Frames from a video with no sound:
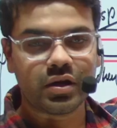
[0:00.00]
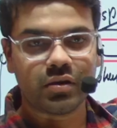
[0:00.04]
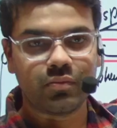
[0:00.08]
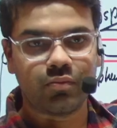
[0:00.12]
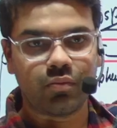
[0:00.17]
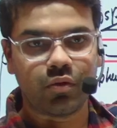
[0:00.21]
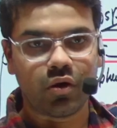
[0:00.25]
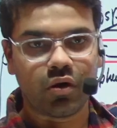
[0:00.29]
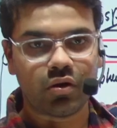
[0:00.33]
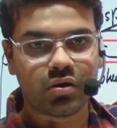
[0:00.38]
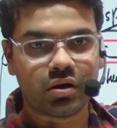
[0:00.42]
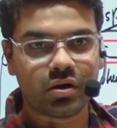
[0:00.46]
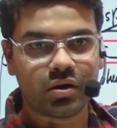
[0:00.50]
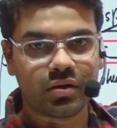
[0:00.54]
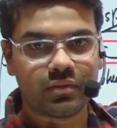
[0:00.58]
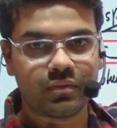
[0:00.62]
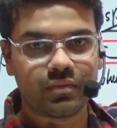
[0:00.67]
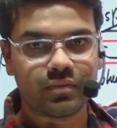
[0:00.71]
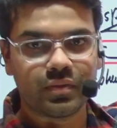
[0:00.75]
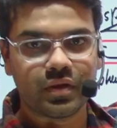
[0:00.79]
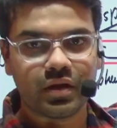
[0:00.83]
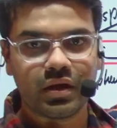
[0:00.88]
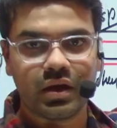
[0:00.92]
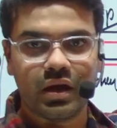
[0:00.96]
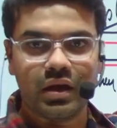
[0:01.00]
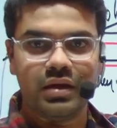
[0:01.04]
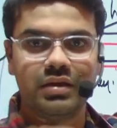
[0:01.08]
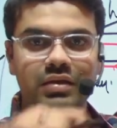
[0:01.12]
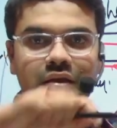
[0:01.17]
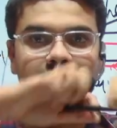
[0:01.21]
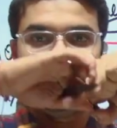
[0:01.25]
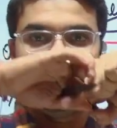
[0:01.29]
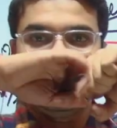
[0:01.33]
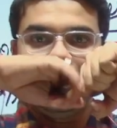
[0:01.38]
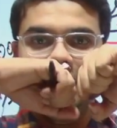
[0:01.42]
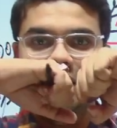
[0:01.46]
block in the
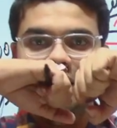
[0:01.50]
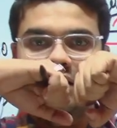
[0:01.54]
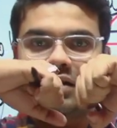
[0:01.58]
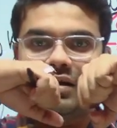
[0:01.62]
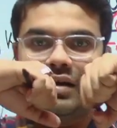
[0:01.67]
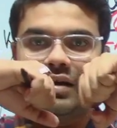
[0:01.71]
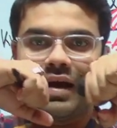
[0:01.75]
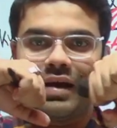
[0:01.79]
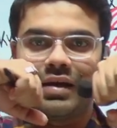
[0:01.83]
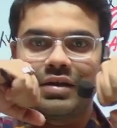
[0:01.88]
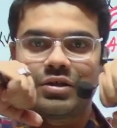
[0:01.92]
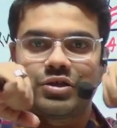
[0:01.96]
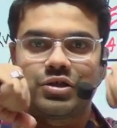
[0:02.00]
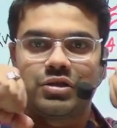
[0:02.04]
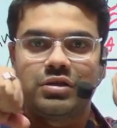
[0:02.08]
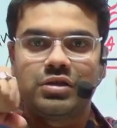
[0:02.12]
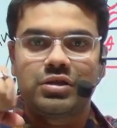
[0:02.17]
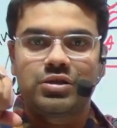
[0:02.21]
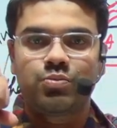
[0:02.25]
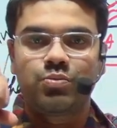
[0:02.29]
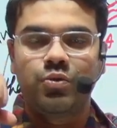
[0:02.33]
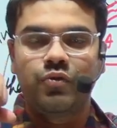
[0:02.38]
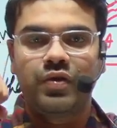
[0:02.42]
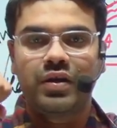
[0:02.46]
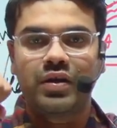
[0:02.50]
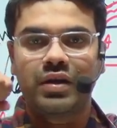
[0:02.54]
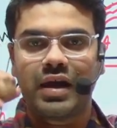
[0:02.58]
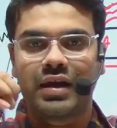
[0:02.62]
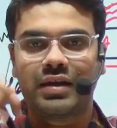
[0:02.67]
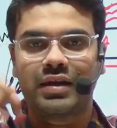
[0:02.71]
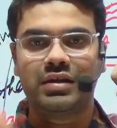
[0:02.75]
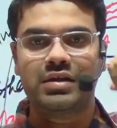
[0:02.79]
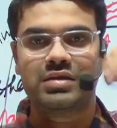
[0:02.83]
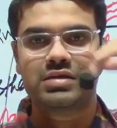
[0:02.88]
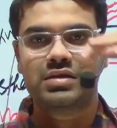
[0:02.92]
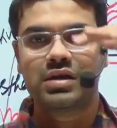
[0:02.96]
either direction. It's moving like
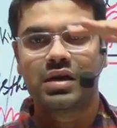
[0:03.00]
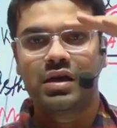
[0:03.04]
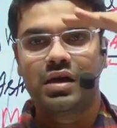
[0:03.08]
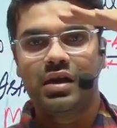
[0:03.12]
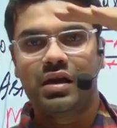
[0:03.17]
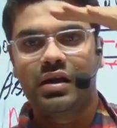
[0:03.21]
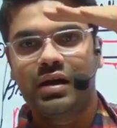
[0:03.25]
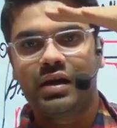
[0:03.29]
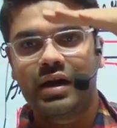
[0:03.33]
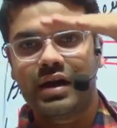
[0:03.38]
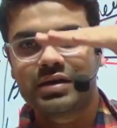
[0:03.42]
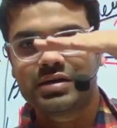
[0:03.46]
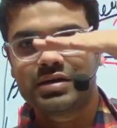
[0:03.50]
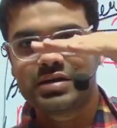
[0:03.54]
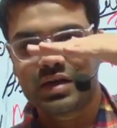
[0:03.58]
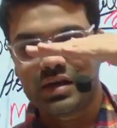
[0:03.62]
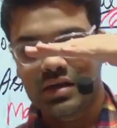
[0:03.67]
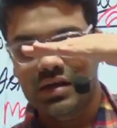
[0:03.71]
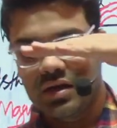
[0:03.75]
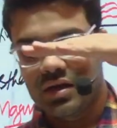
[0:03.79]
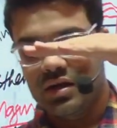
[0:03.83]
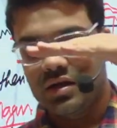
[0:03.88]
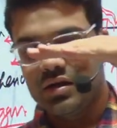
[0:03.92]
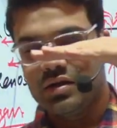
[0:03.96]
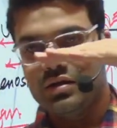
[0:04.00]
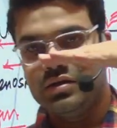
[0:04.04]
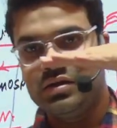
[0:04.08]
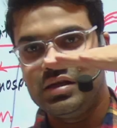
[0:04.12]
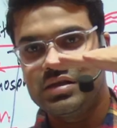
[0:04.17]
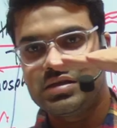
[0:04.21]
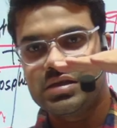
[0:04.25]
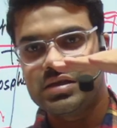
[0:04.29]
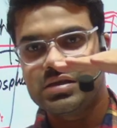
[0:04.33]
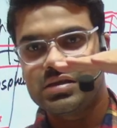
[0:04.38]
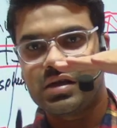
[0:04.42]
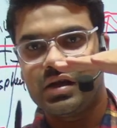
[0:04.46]
this. Like see, this
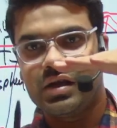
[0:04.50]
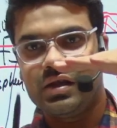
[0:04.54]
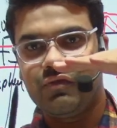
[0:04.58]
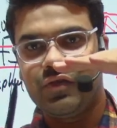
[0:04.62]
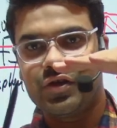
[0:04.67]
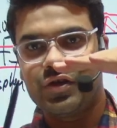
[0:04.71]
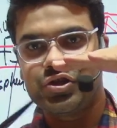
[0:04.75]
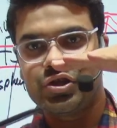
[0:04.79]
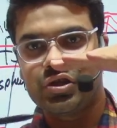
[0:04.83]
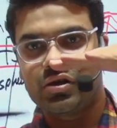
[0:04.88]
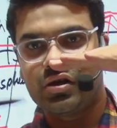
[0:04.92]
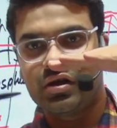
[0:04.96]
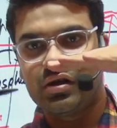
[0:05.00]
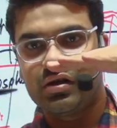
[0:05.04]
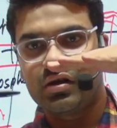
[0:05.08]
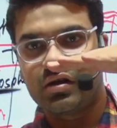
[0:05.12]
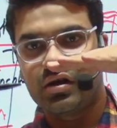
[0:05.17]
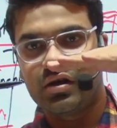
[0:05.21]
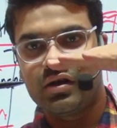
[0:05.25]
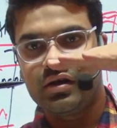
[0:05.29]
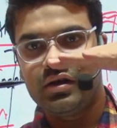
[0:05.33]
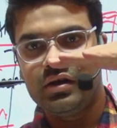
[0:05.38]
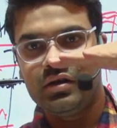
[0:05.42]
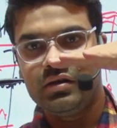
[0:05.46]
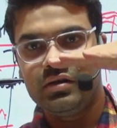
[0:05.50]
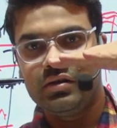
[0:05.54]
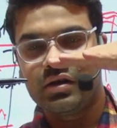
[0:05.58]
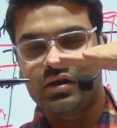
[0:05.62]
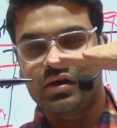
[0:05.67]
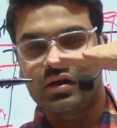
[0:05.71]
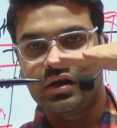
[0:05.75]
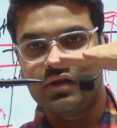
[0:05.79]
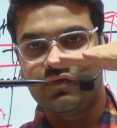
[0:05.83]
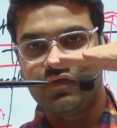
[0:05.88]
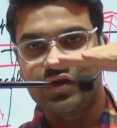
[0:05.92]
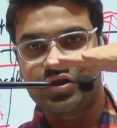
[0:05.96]
is convection current, the
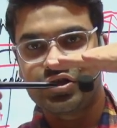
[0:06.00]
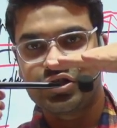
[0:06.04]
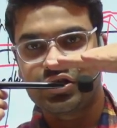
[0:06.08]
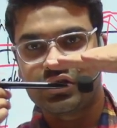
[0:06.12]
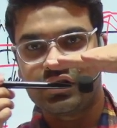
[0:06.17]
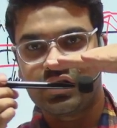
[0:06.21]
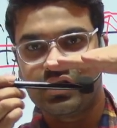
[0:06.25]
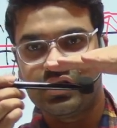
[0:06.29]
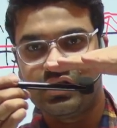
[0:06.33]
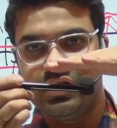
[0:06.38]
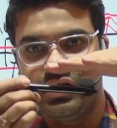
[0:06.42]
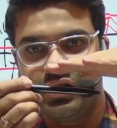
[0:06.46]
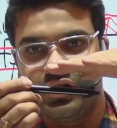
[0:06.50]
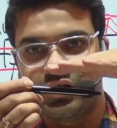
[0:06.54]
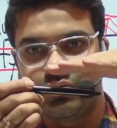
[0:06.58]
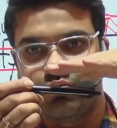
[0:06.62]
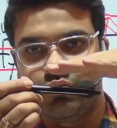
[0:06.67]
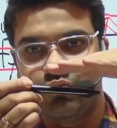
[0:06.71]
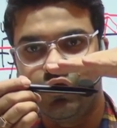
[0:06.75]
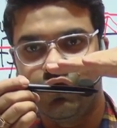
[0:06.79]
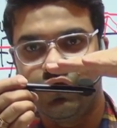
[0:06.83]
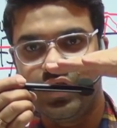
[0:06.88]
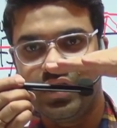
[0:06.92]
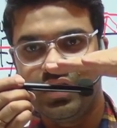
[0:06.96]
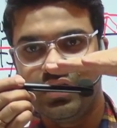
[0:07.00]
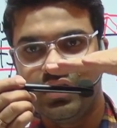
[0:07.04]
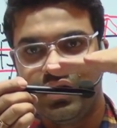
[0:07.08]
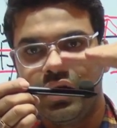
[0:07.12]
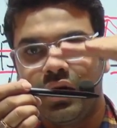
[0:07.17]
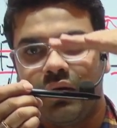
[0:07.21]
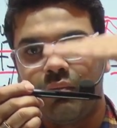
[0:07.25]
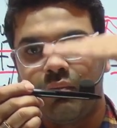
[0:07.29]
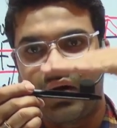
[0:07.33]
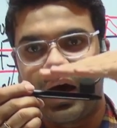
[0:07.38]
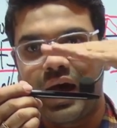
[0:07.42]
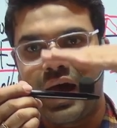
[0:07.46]
convection current is moving,
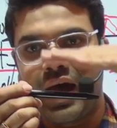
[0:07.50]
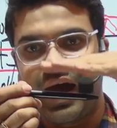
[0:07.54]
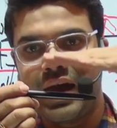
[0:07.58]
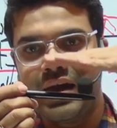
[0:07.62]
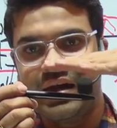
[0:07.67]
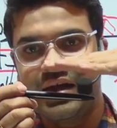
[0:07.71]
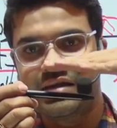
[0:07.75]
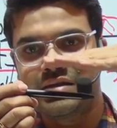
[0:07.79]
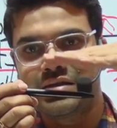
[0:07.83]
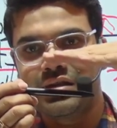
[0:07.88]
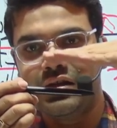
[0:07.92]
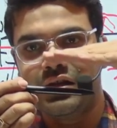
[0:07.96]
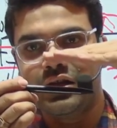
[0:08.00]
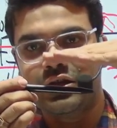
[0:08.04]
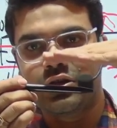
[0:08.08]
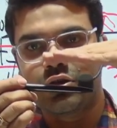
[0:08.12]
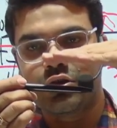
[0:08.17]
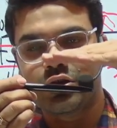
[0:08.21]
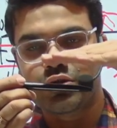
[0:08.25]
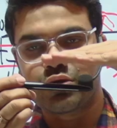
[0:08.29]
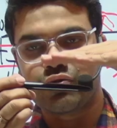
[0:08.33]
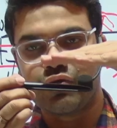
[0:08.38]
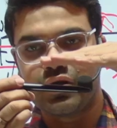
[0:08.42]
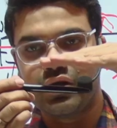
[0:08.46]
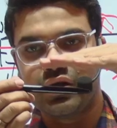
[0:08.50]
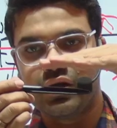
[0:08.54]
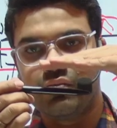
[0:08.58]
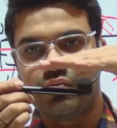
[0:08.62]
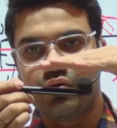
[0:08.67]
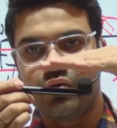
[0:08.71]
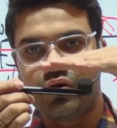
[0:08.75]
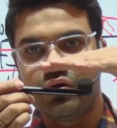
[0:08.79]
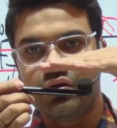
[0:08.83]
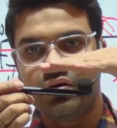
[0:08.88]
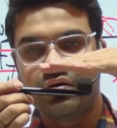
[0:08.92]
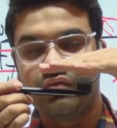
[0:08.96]
my hand is the lithospheric block,
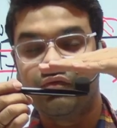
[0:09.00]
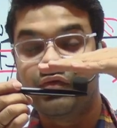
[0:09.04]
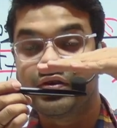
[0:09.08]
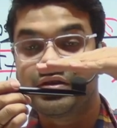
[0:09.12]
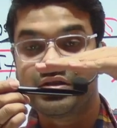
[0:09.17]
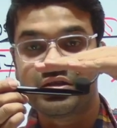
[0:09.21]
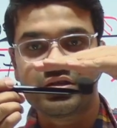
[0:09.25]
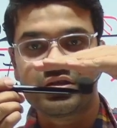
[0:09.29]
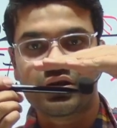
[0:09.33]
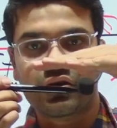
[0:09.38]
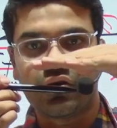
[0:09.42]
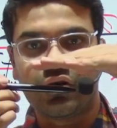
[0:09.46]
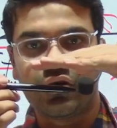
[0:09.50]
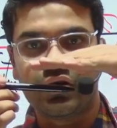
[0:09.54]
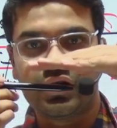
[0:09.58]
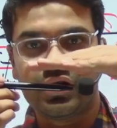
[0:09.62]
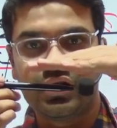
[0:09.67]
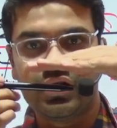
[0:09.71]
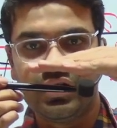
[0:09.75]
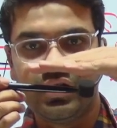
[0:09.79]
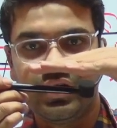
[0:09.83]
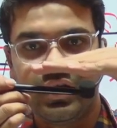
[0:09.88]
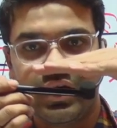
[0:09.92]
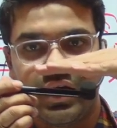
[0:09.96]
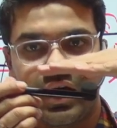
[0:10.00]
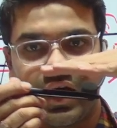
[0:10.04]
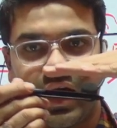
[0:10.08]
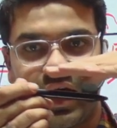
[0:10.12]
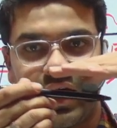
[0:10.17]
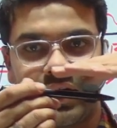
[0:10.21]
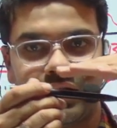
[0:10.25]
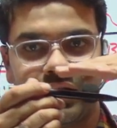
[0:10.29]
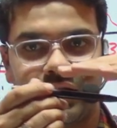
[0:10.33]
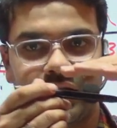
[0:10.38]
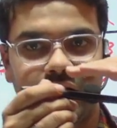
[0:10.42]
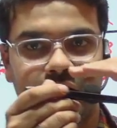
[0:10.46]
which is the continent, and
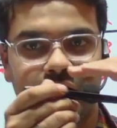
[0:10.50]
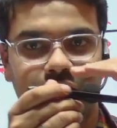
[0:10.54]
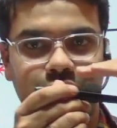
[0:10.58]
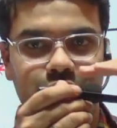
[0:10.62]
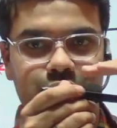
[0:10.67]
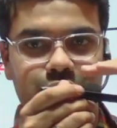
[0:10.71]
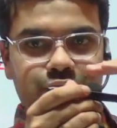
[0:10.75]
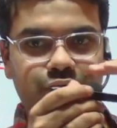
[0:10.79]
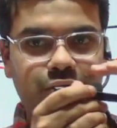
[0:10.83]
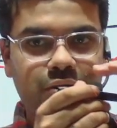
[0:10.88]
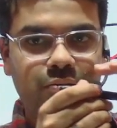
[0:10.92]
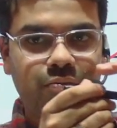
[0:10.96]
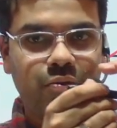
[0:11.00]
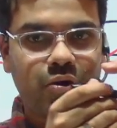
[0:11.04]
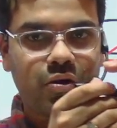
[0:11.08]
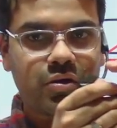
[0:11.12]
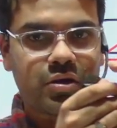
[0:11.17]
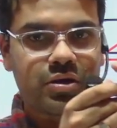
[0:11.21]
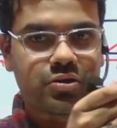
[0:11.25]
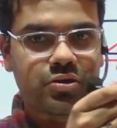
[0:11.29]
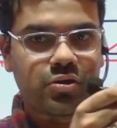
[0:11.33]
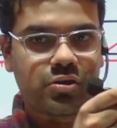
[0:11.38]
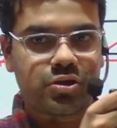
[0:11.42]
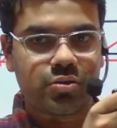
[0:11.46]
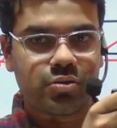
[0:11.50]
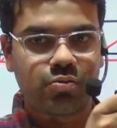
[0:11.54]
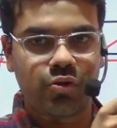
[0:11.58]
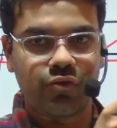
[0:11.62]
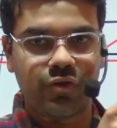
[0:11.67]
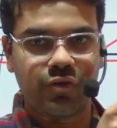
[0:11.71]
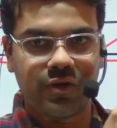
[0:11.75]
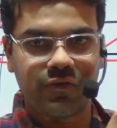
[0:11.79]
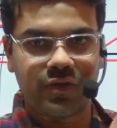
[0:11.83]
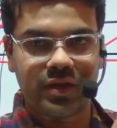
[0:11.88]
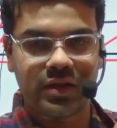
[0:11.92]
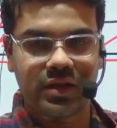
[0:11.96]
the lithosphere block is also moving
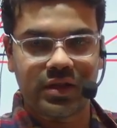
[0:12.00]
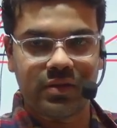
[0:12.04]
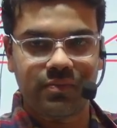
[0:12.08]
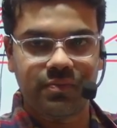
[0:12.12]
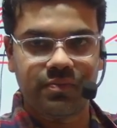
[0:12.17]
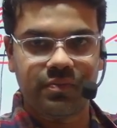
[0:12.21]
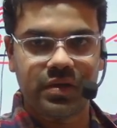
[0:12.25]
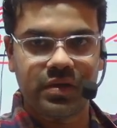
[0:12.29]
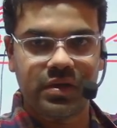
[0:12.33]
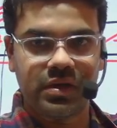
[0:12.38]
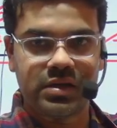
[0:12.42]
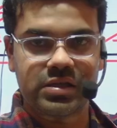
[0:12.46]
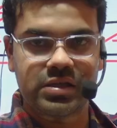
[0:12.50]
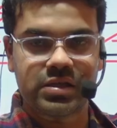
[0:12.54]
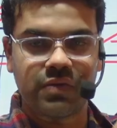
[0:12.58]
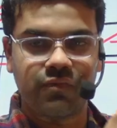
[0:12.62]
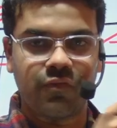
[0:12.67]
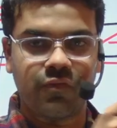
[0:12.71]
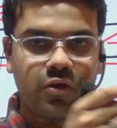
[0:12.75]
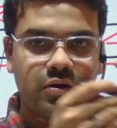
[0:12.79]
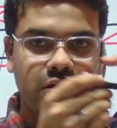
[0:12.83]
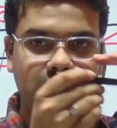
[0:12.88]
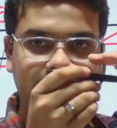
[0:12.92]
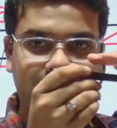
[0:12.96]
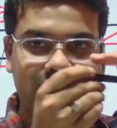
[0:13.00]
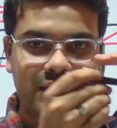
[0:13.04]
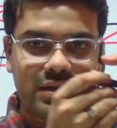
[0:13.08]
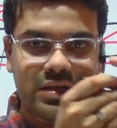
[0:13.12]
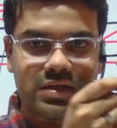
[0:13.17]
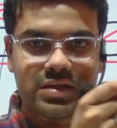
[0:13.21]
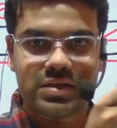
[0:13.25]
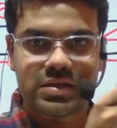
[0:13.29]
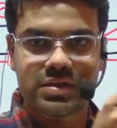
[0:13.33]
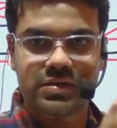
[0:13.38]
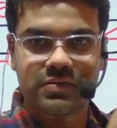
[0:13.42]
with them. It's somewhat like this.